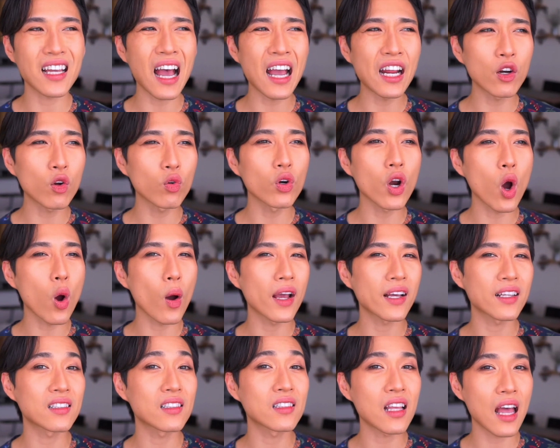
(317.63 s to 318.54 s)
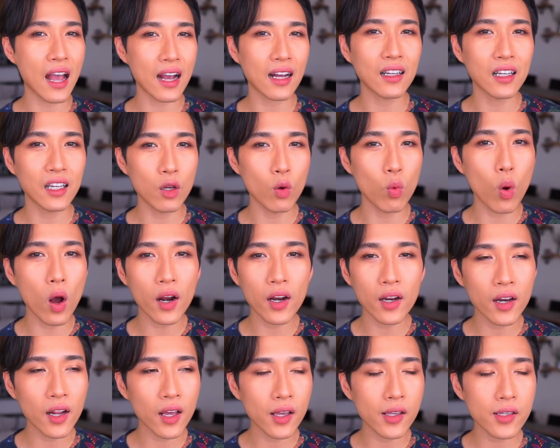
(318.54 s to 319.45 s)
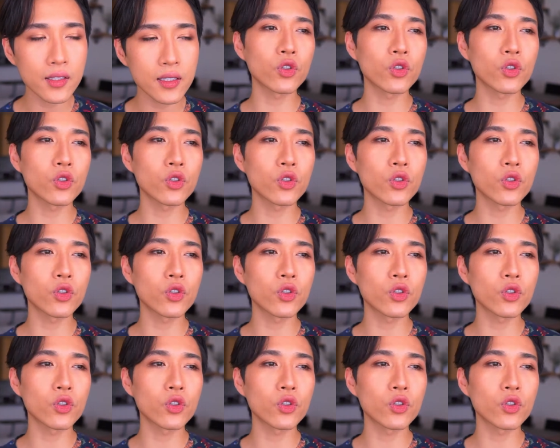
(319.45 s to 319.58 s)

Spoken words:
I don't know exactly what it is.